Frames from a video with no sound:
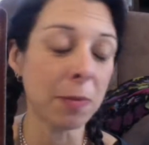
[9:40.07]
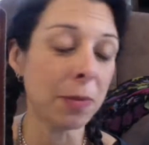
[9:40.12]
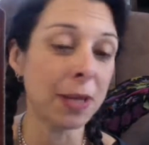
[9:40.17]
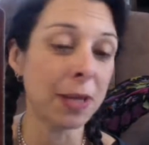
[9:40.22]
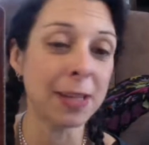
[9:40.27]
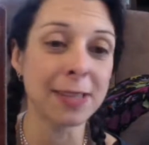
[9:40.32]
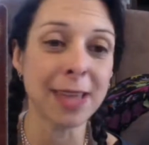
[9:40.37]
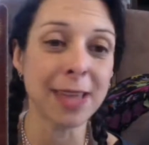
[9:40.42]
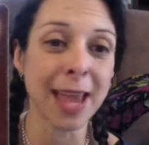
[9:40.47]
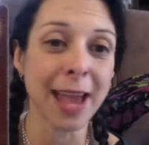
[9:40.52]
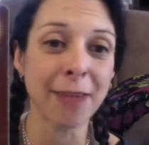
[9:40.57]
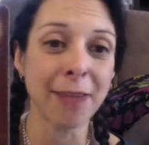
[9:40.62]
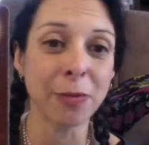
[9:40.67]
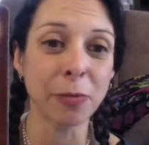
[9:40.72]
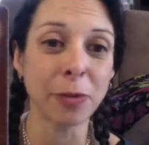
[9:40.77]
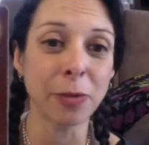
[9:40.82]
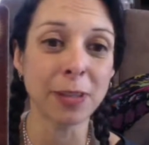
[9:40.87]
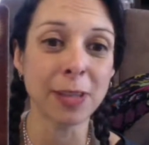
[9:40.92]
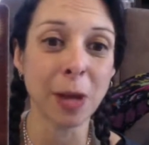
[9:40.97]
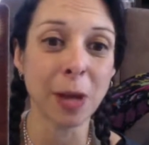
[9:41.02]
because they
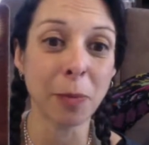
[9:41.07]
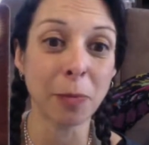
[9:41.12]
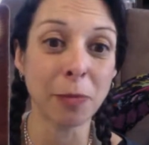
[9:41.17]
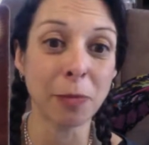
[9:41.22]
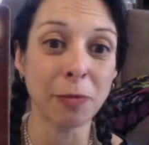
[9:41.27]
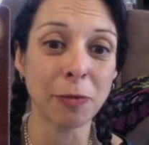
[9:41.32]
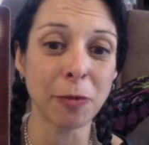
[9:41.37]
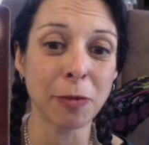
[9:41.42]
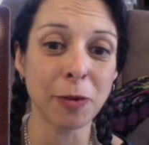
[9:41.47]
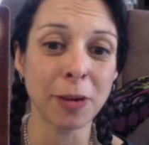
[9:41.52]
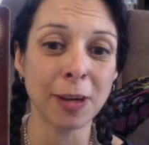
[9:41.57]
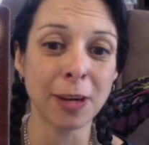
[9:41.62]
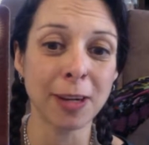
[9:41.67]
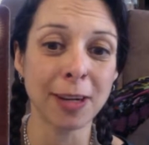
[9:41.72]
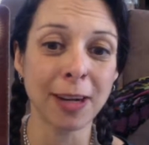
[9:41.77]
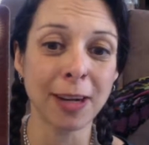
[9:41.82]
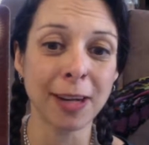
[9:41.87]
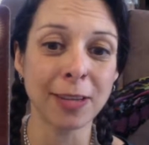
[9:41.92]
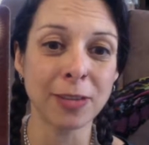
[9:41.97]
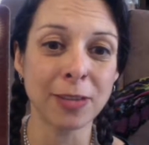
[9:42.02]
haven't worked out
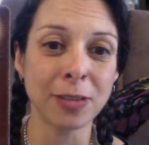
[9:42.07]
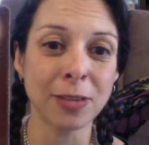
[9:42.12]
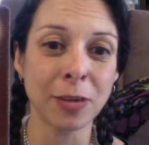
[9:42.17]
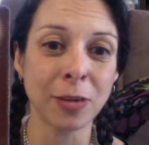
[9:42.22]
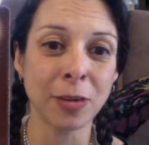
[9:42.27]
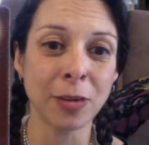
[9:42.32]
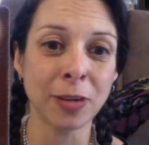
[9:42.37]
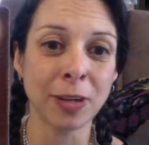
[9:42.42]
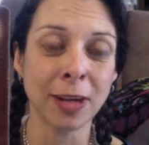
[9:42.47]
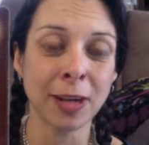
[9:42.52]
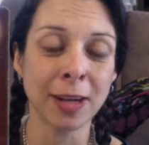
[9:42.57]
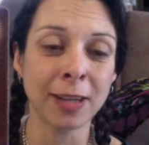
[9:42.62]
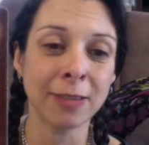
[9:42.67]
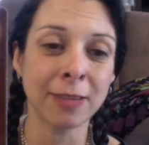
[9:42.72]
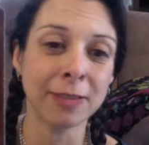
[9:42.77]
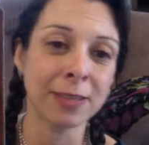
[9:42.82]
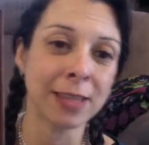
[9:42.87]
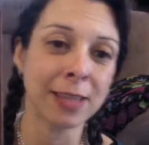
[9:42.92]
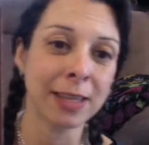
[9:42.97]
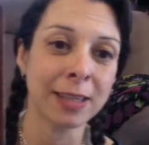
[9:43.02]
before, and so you're kind
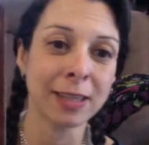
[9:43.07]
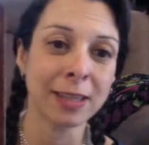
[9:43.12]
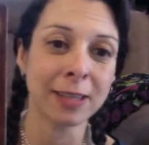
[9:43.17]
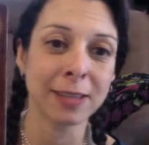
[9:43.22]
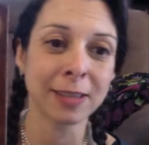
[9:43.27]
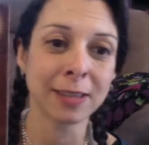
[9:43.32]
of like